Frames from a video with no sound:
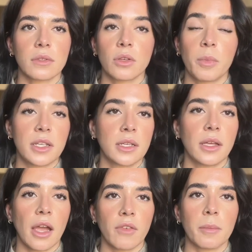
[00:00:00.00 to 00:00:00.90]
So
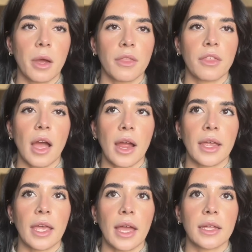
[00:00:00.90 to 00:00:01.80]
basically every month I
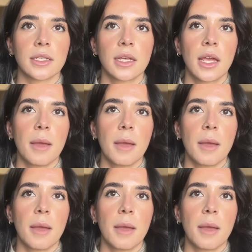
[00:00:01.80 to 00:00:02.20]
get